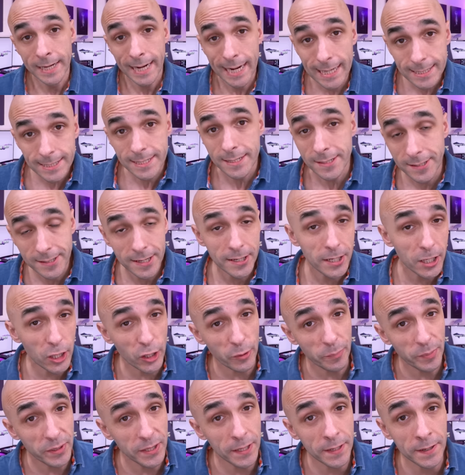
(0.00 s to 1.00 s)
As I said at
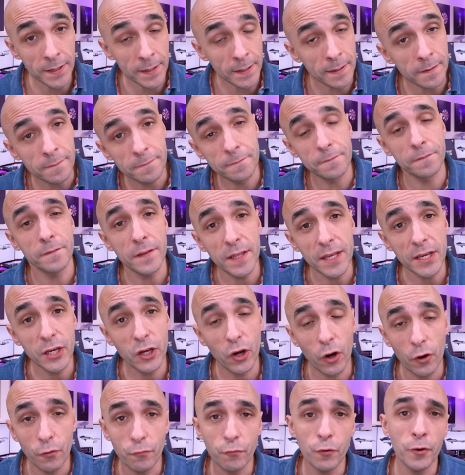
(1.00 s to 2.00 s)
the beginning,
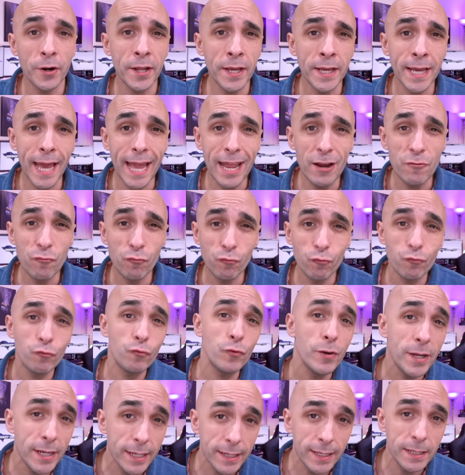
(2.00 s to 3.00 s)
Flic are running a
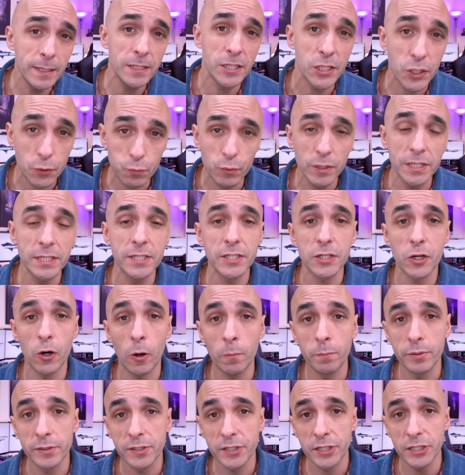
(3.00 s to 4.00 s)
really sweet
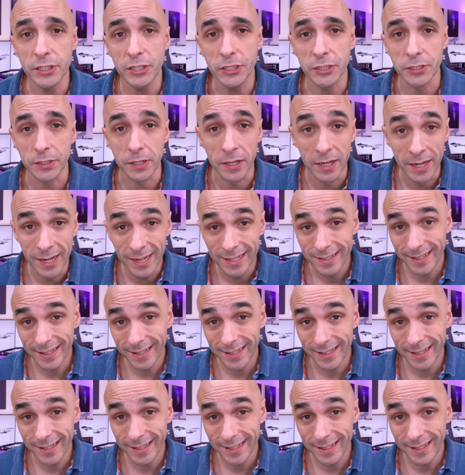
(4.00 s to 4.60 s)
competition.